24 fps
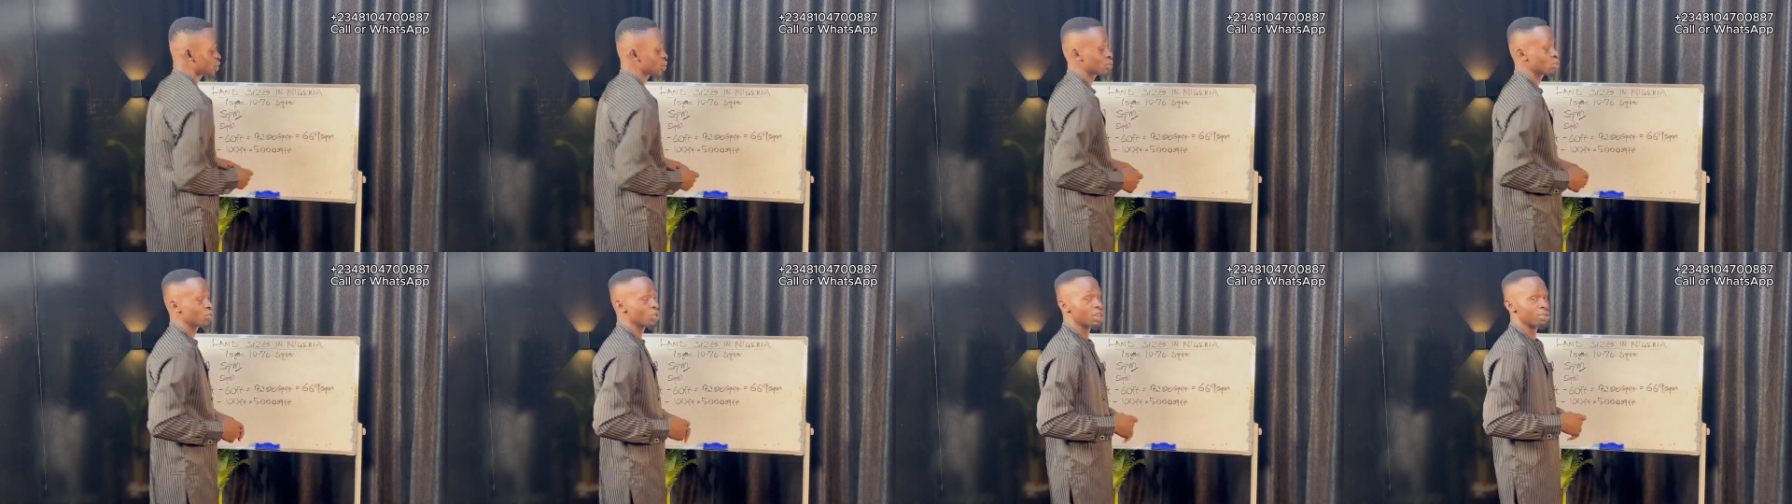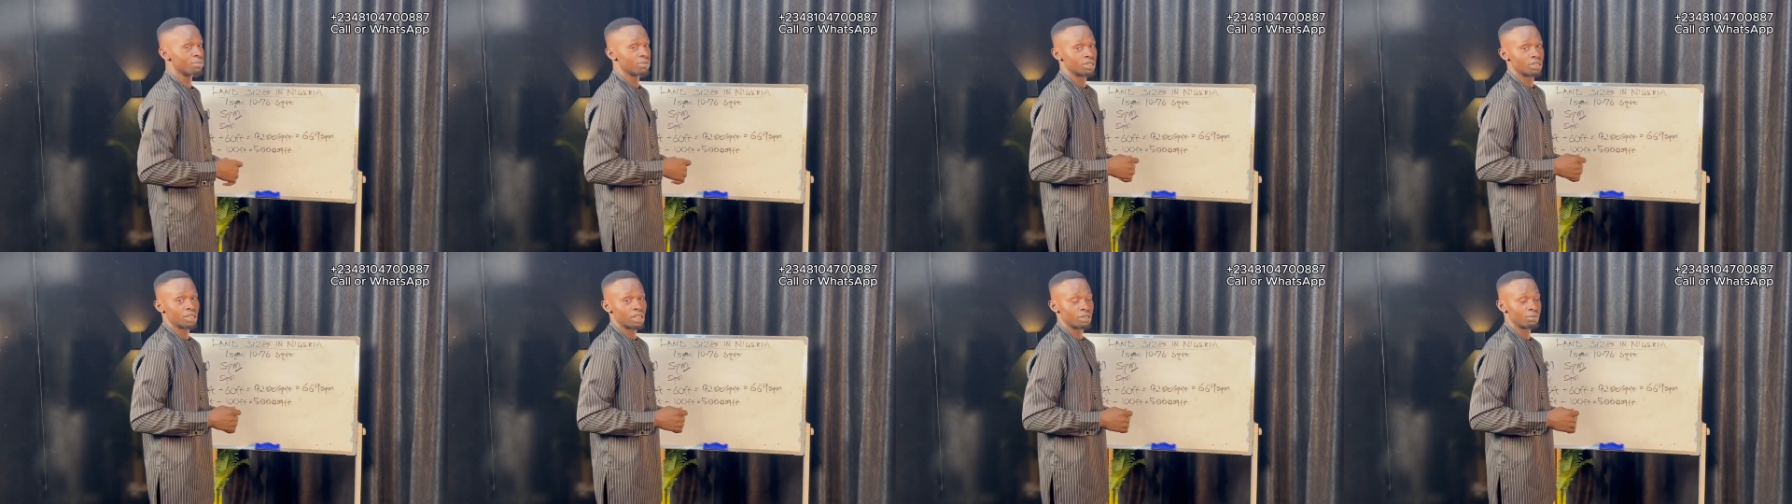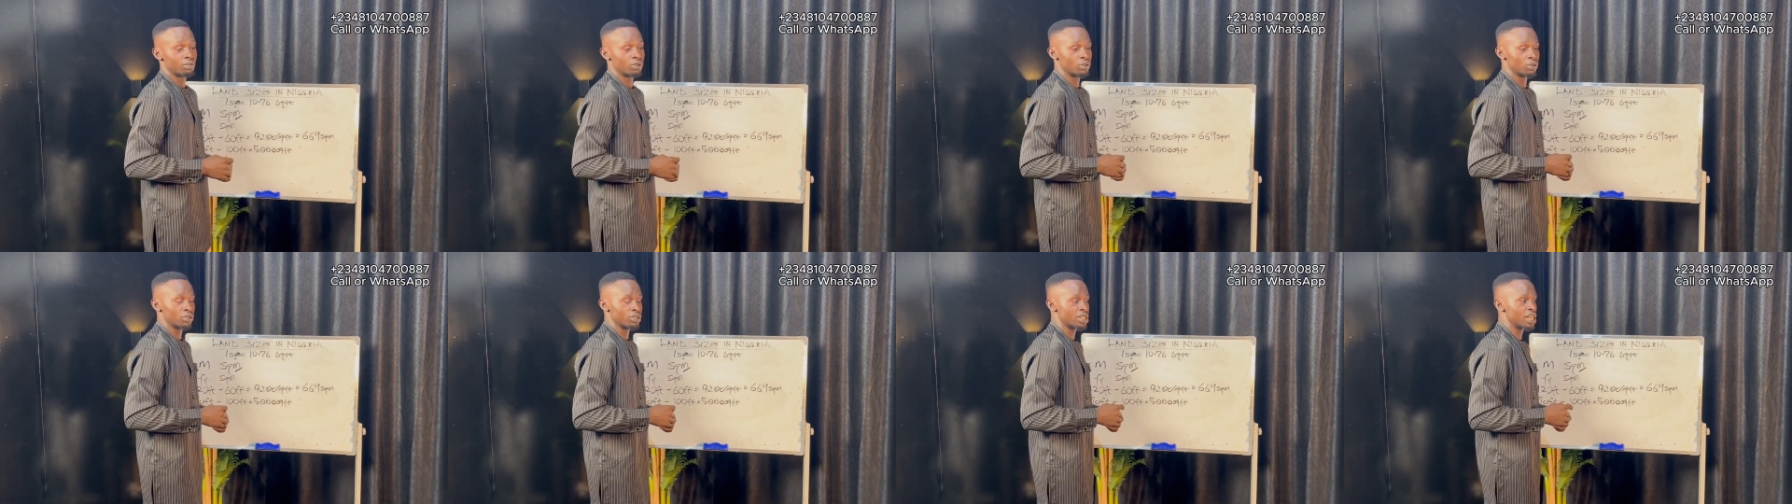square meter,
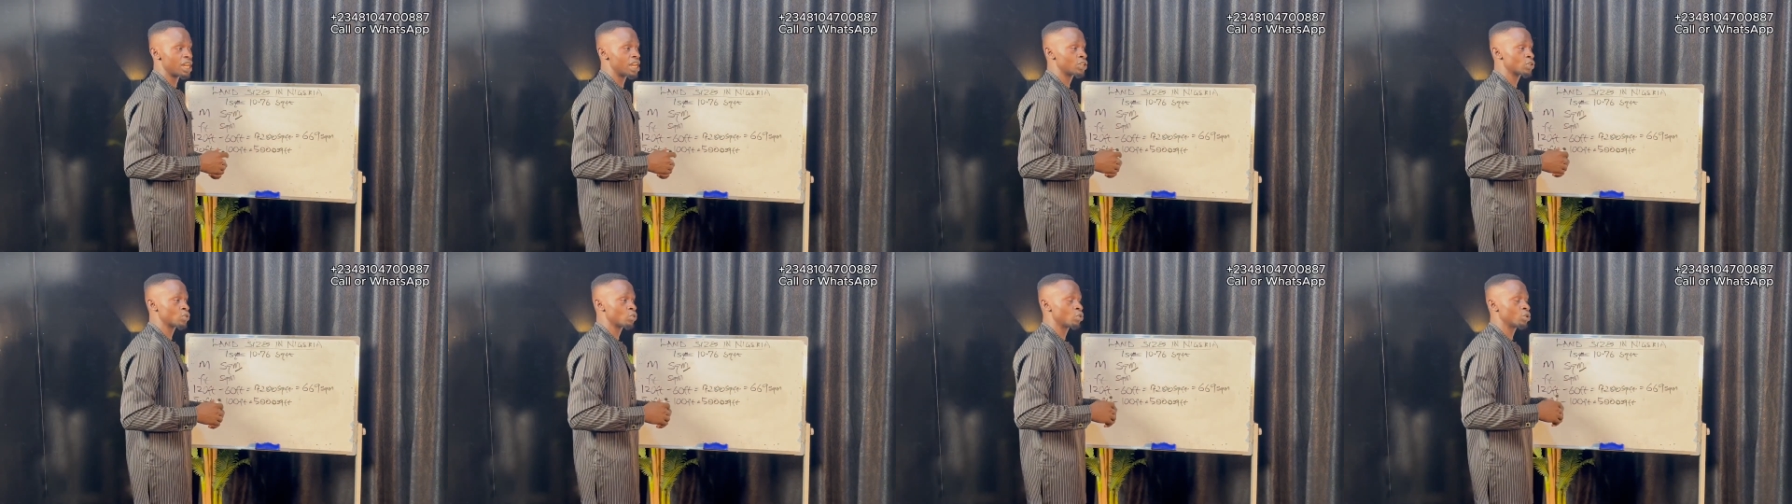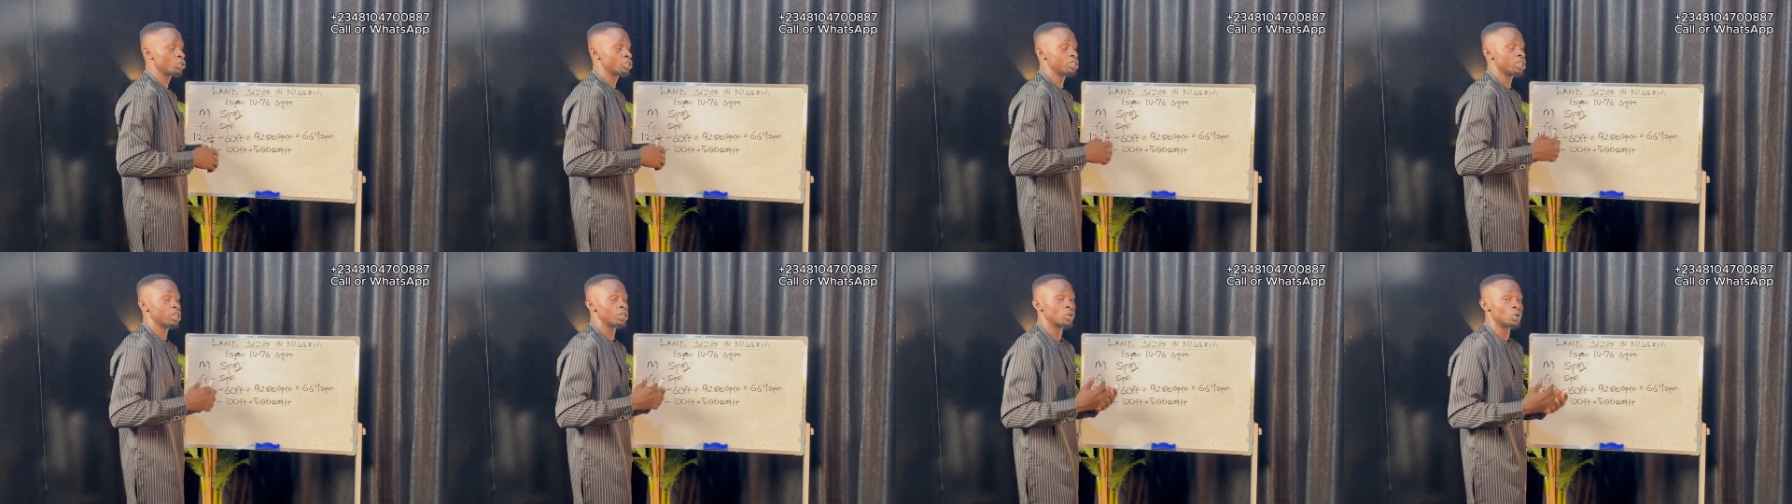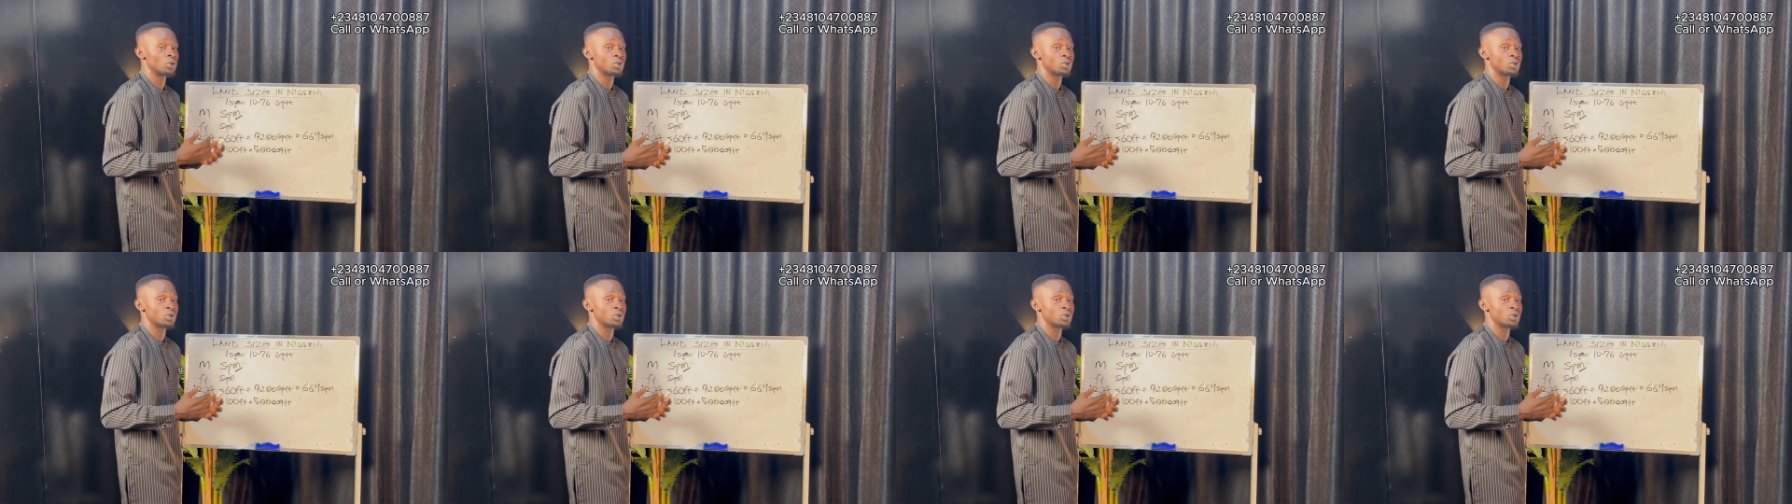because that's what they